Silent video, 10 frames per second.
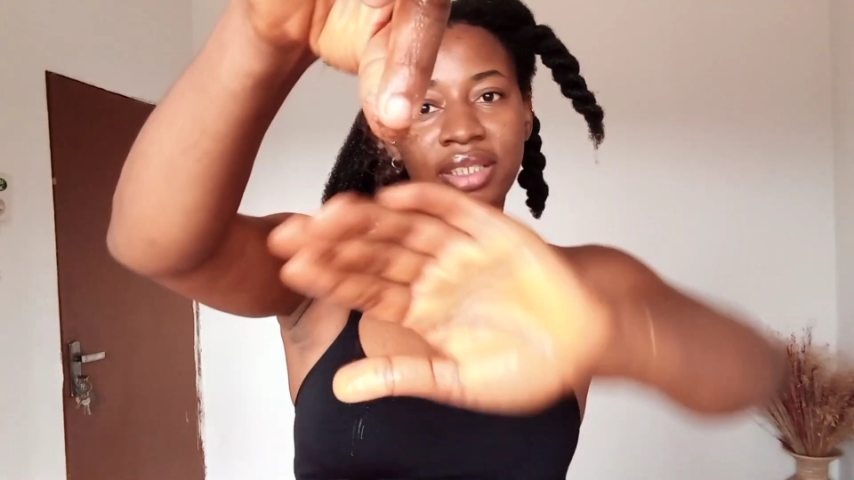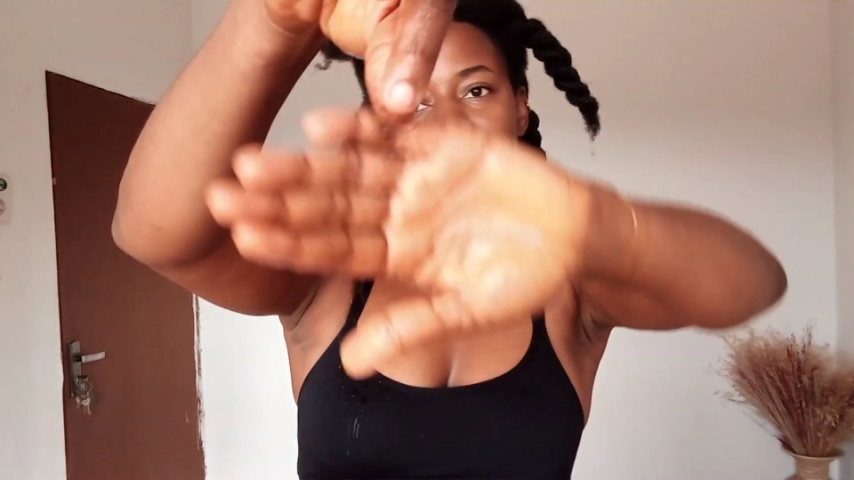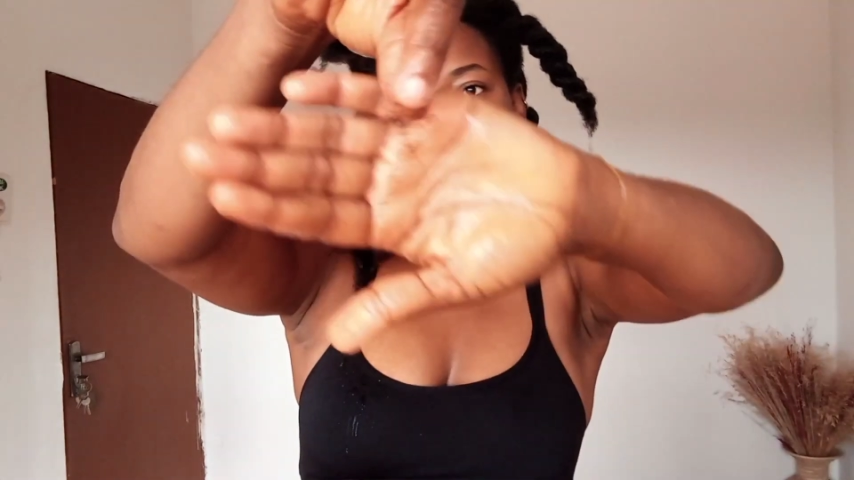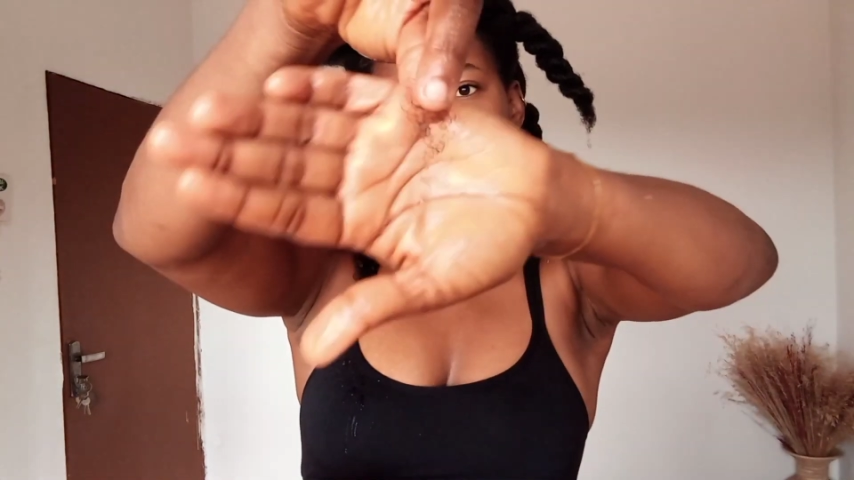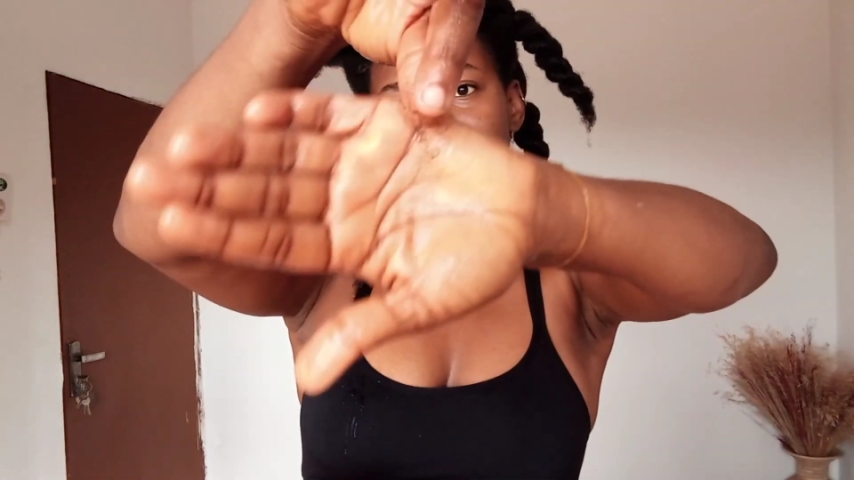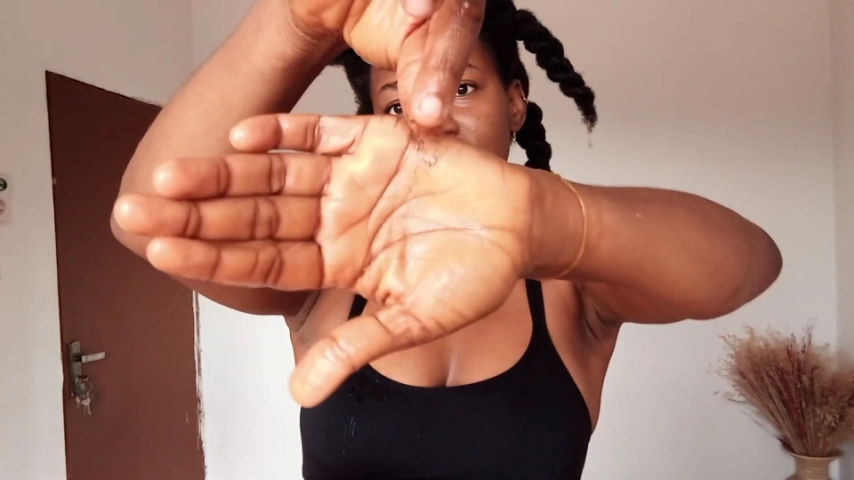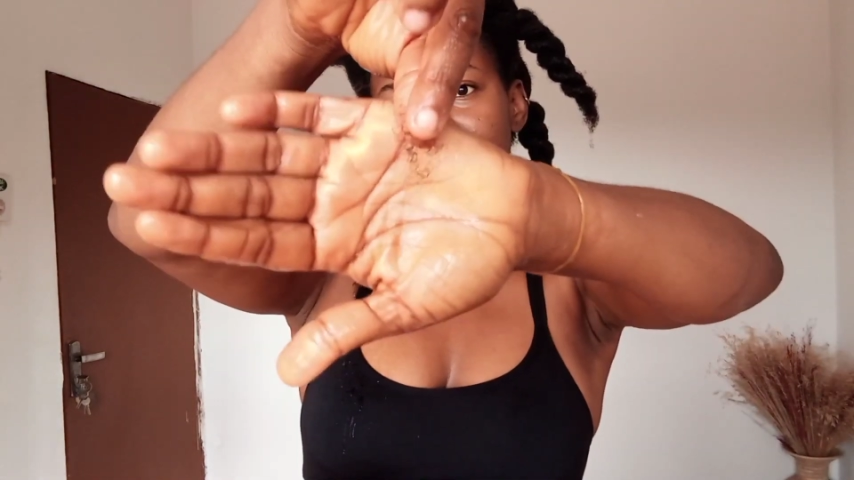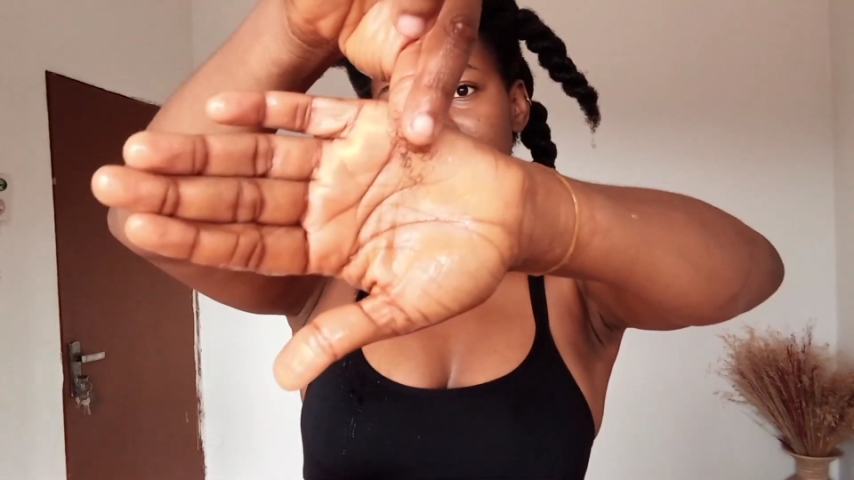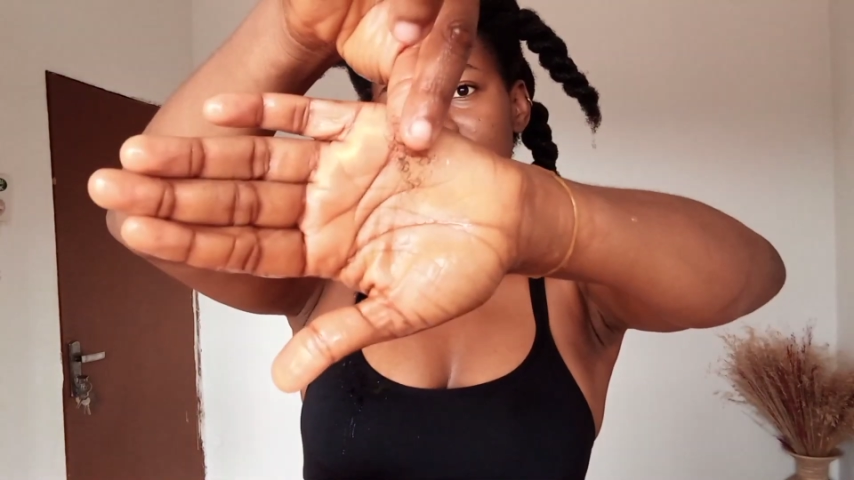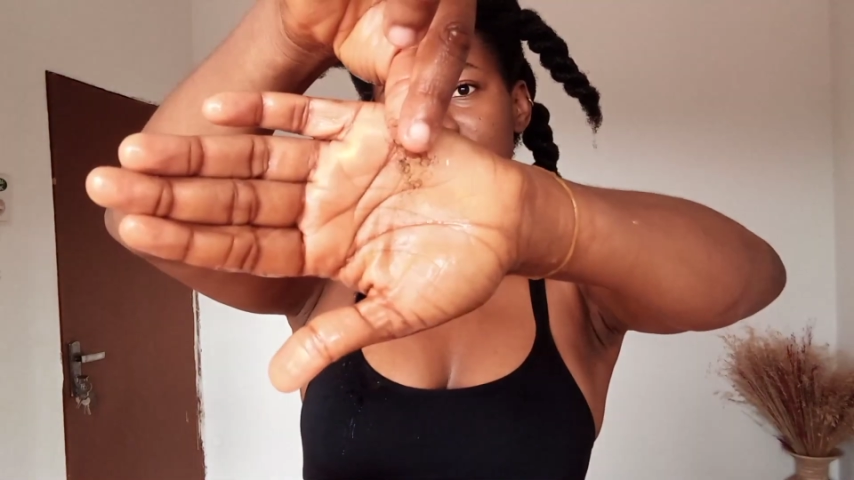that is
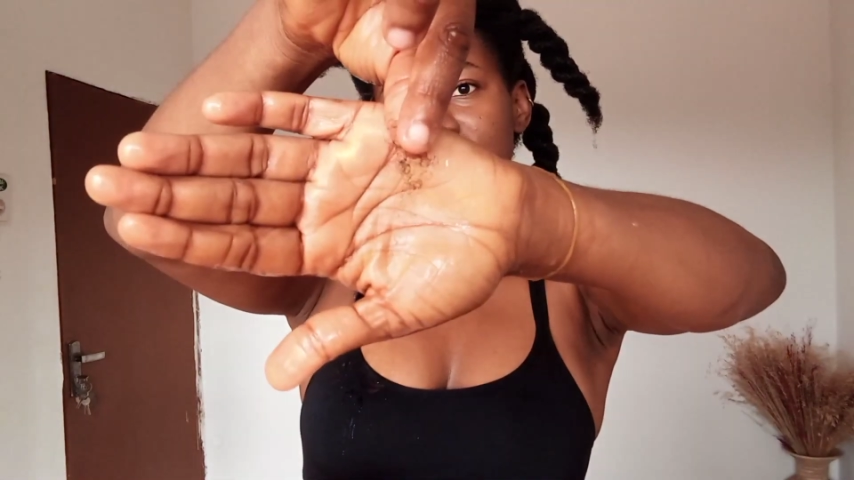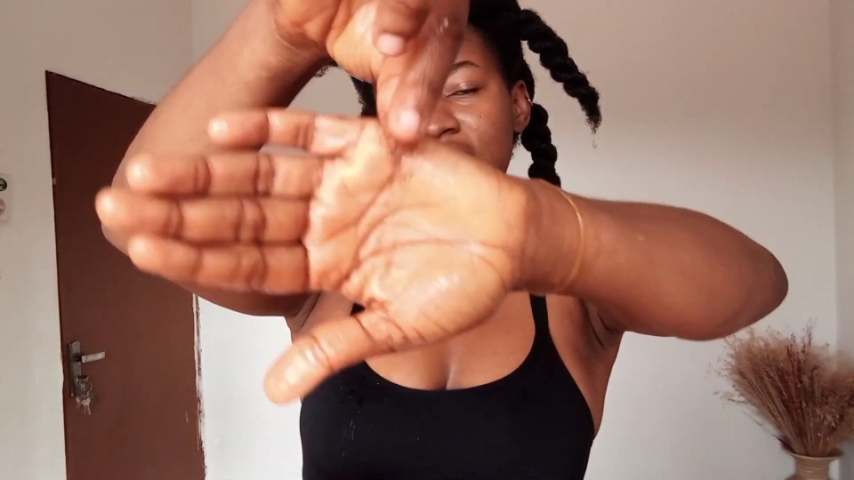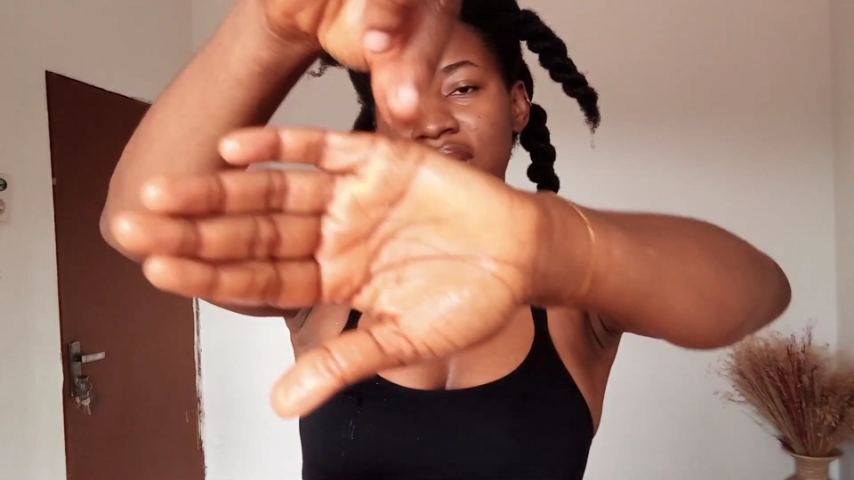shedding.